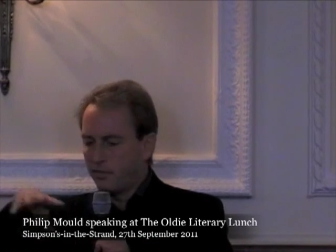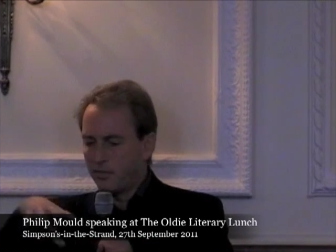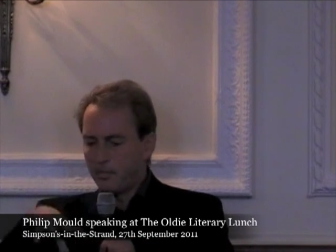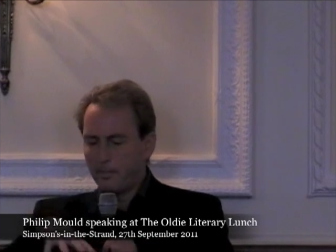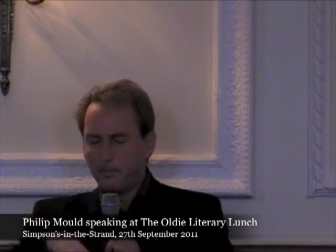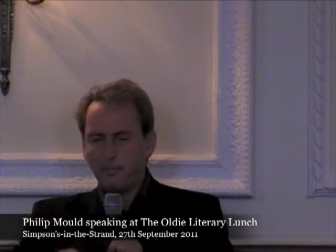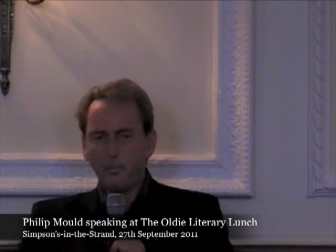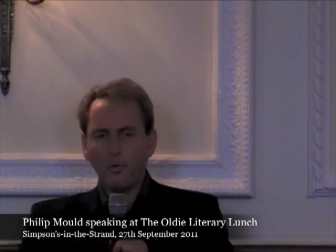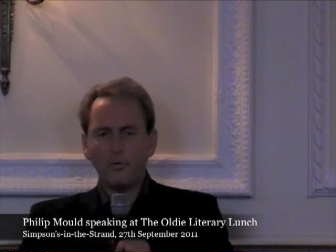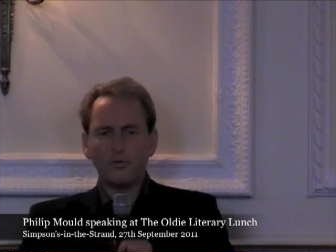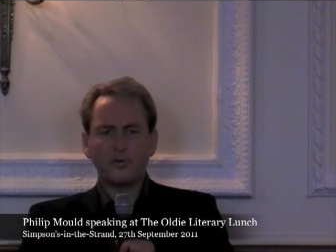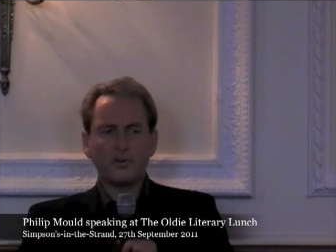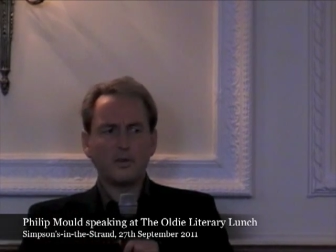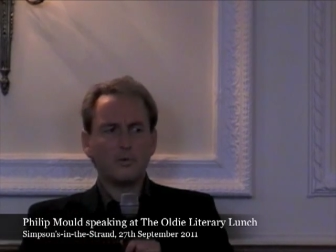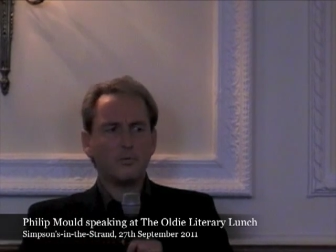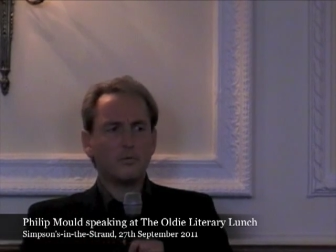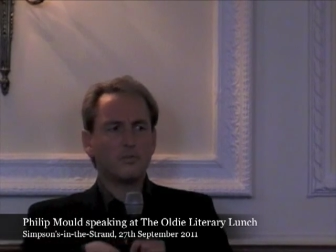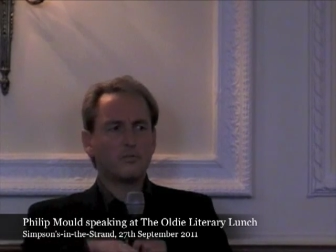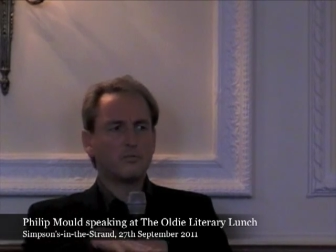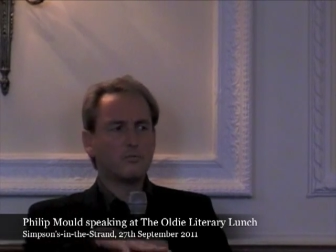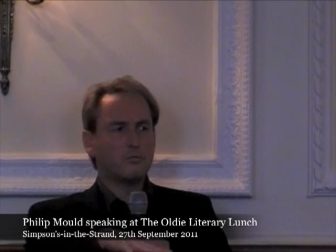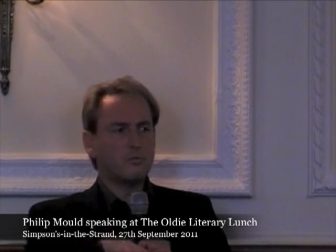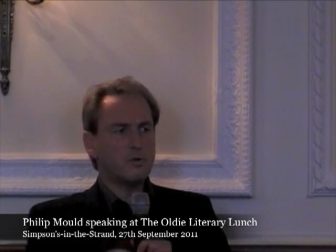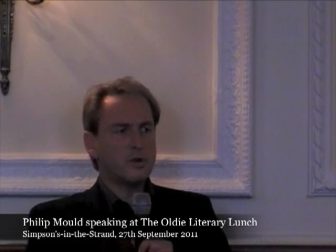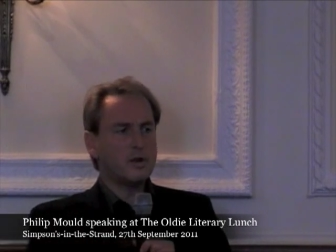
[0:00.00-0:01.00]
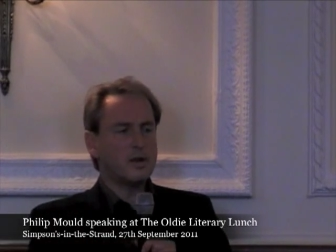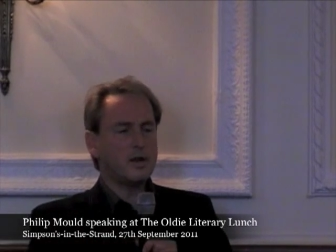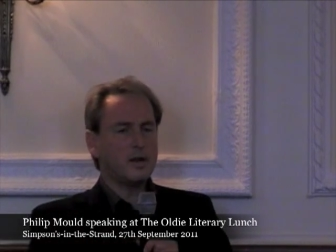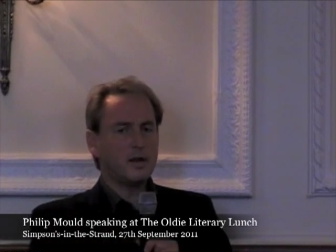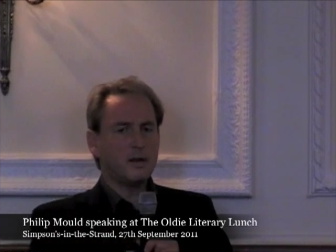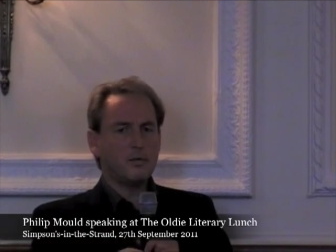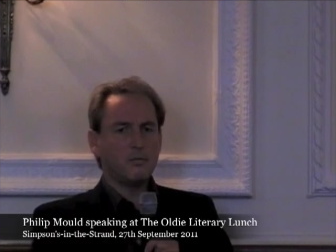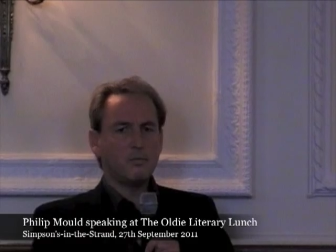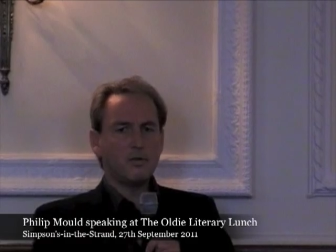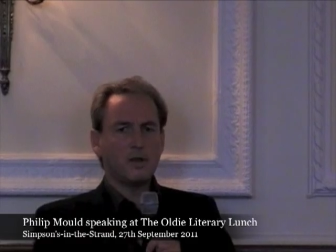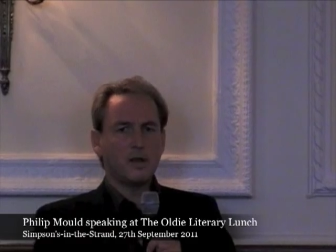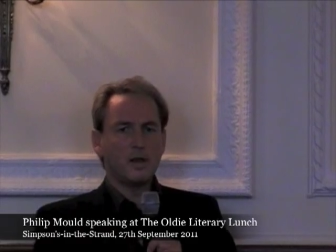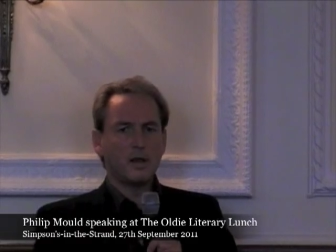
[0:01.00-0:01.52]
The body was
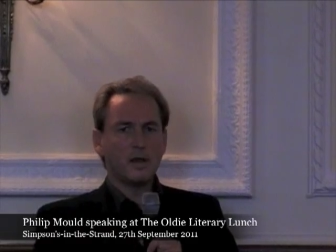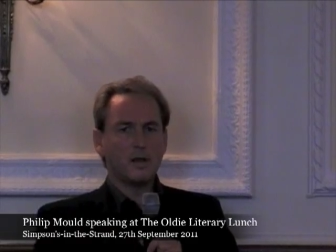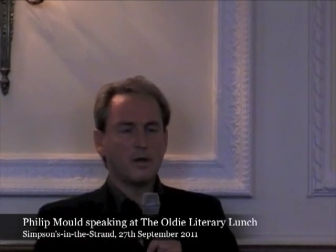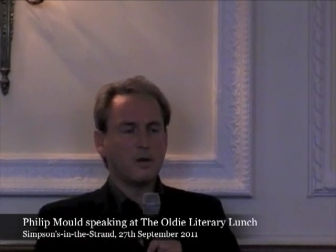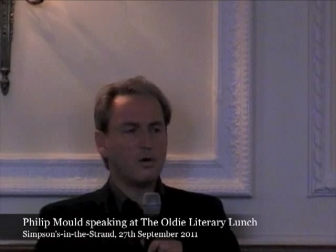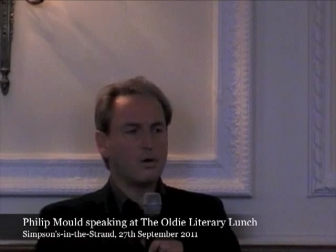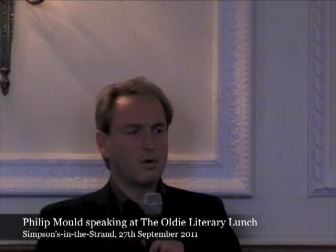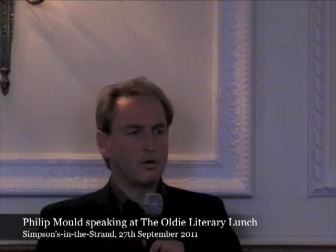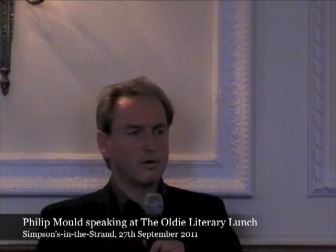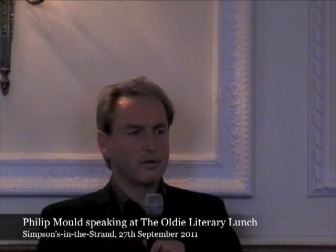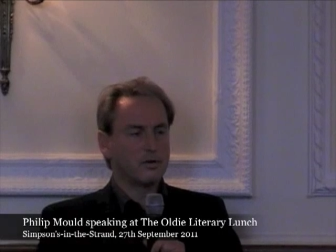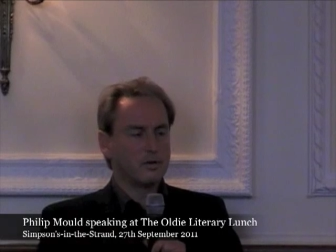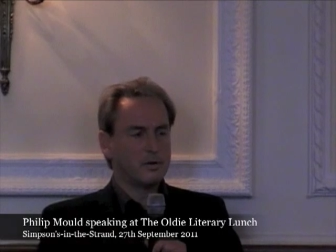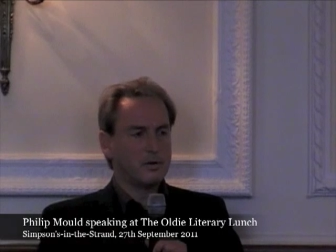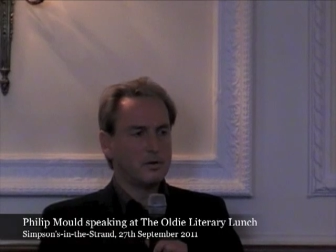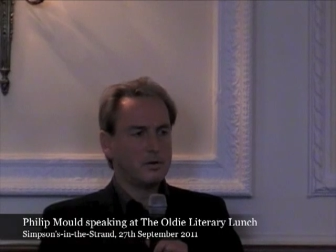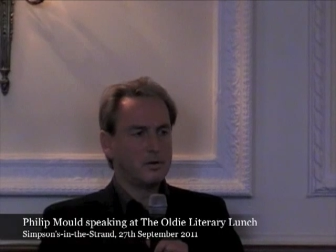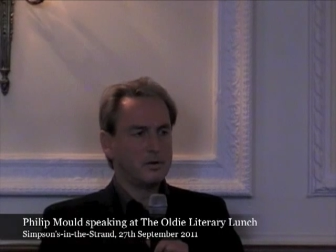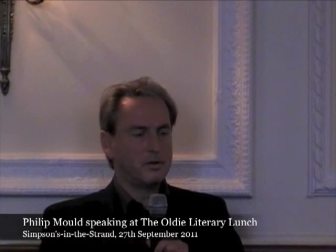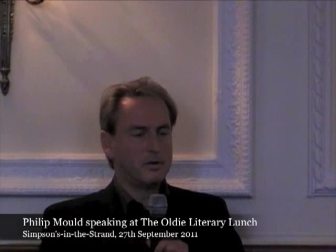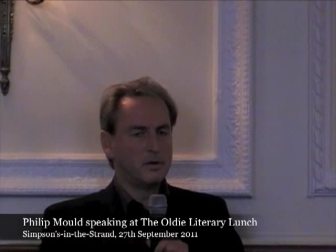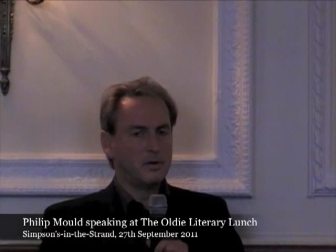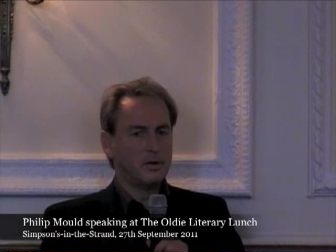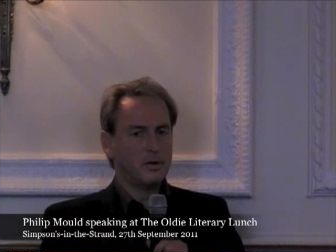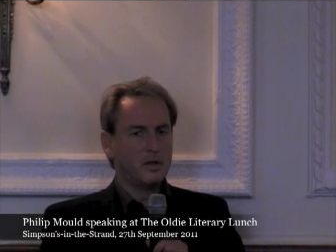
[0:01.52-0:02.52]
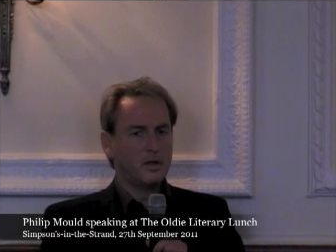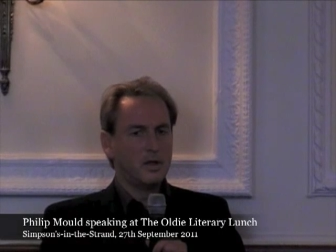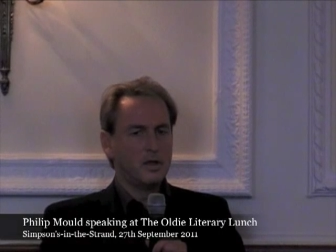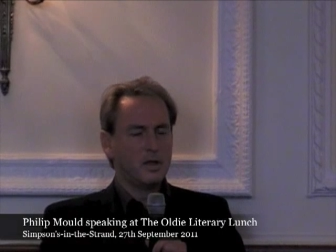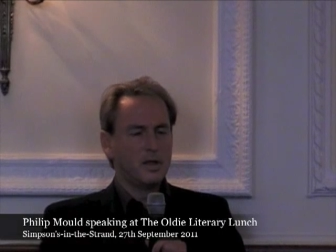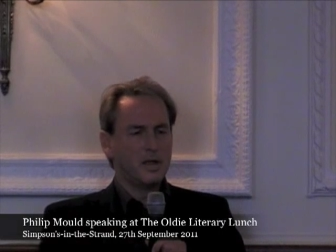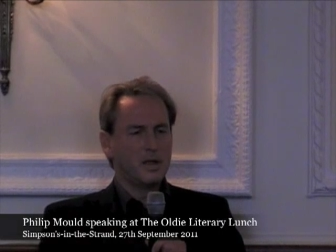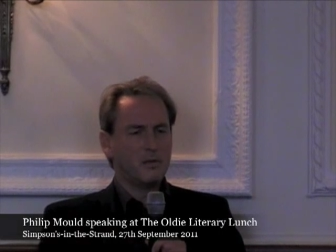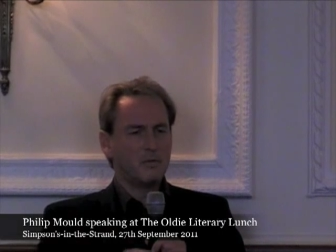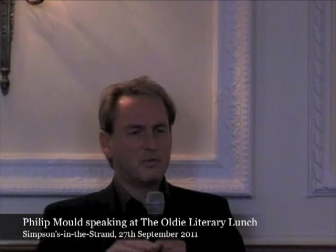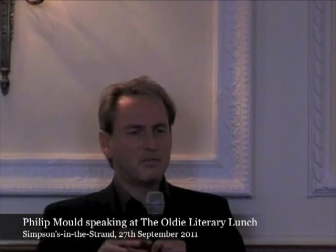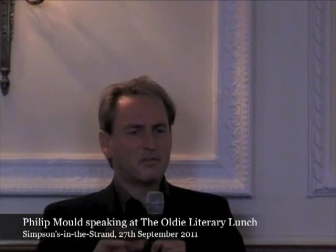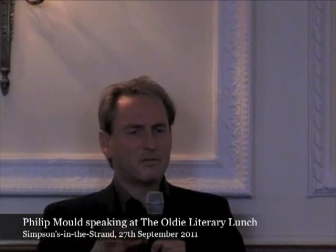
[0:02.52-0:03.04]
really, really odd.
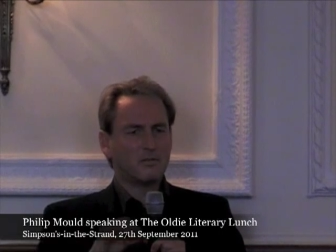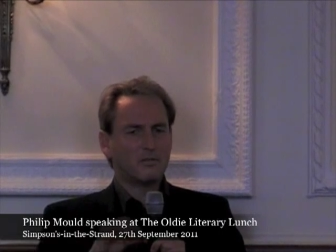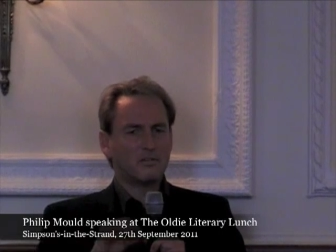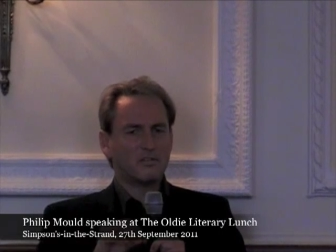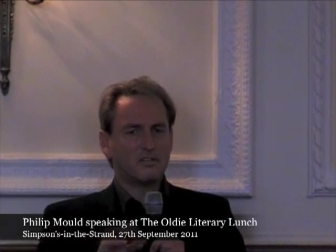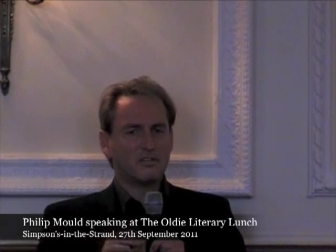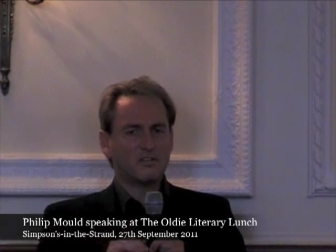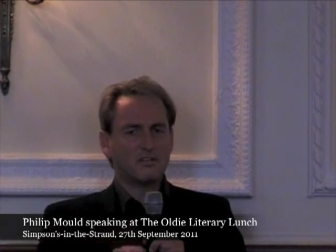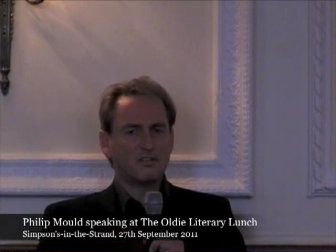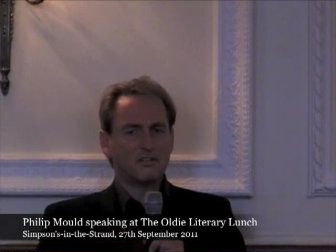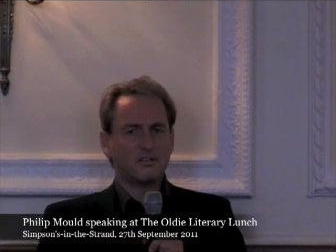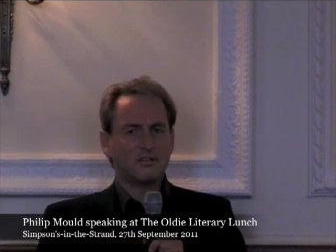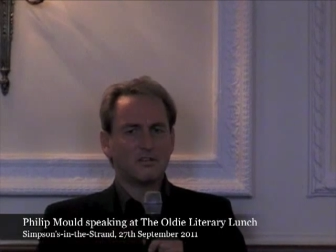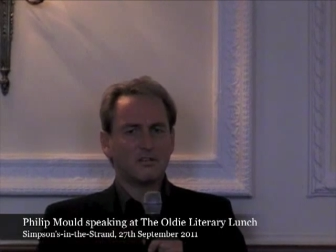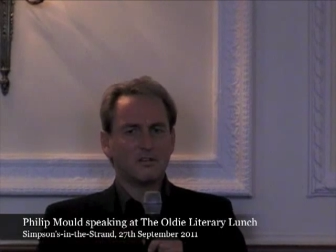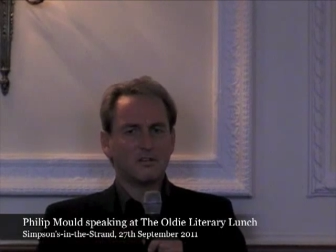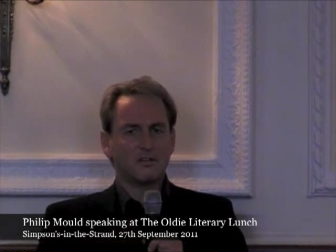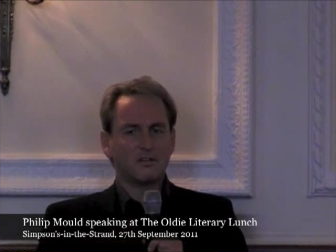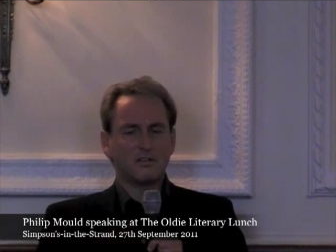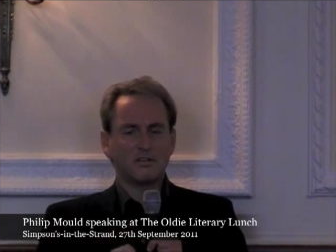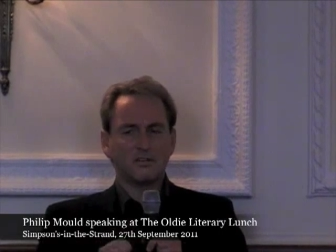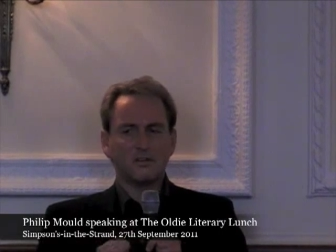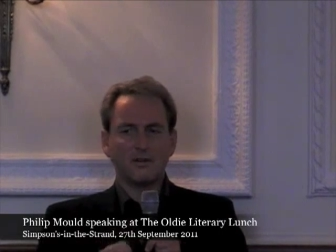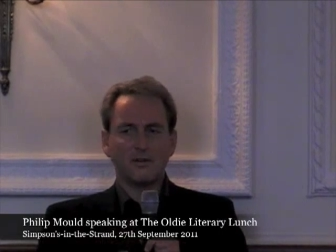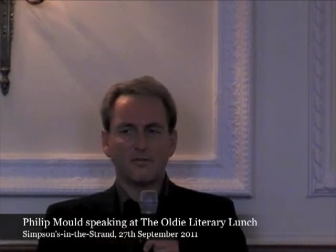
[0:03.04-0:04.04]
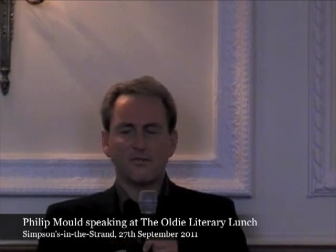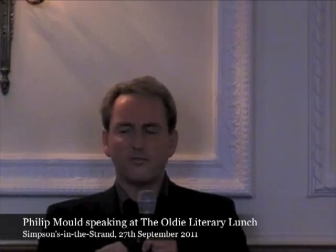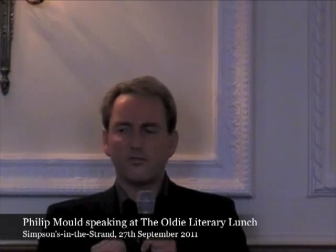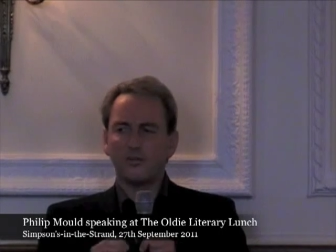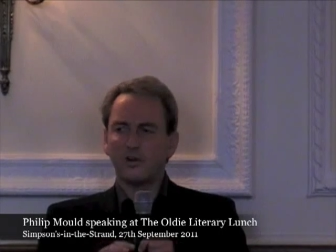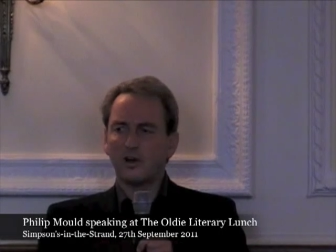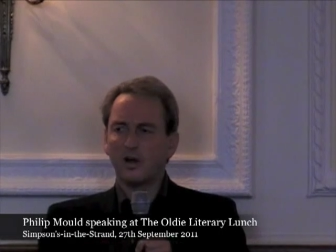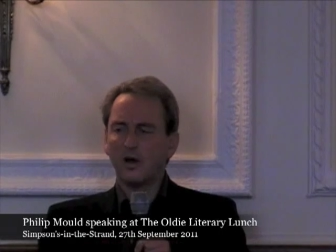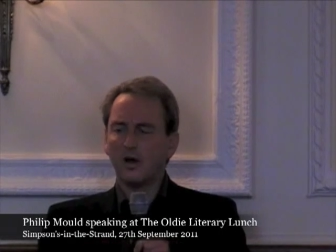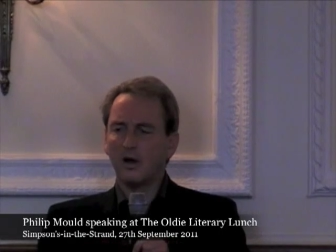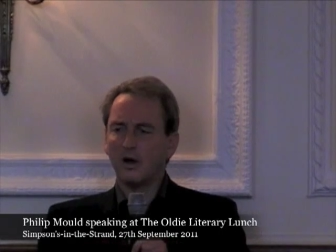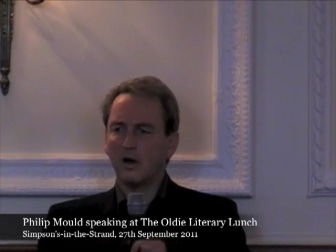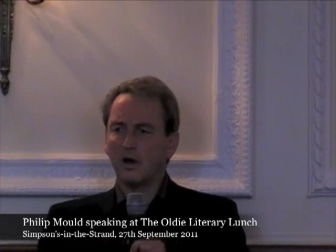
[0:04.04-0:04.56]
It was sort of stiff
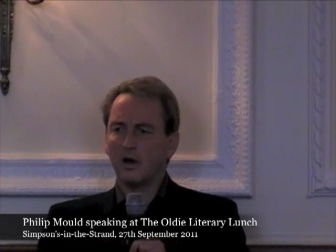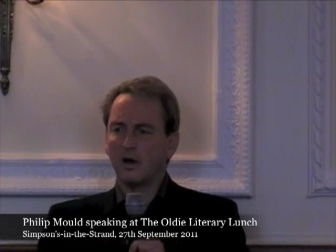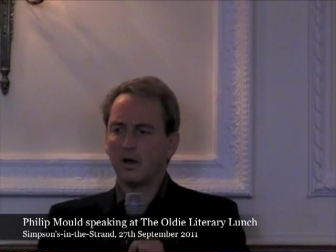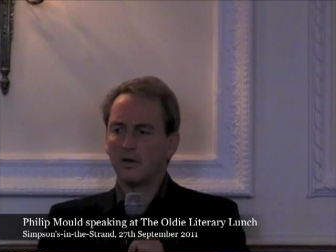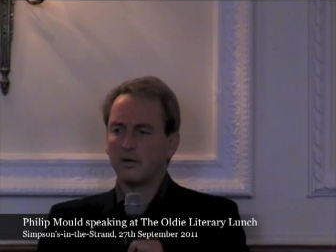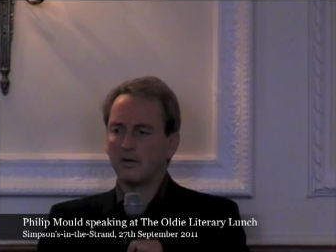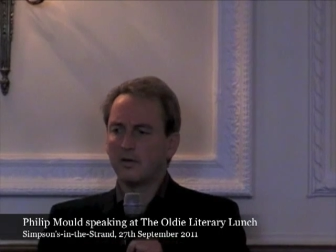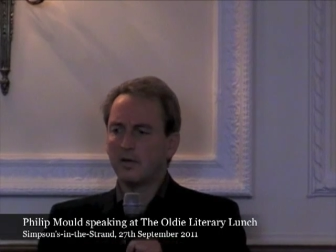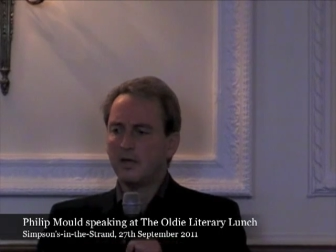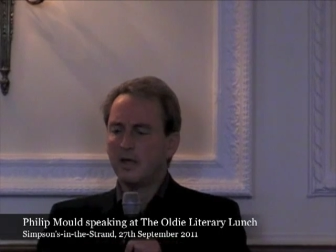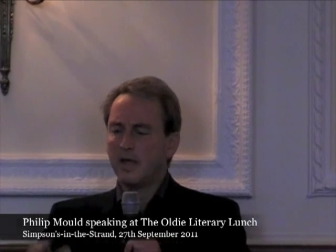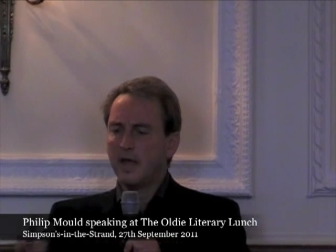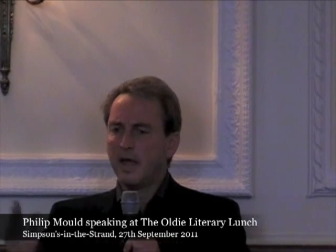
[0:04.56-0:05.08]
and hard.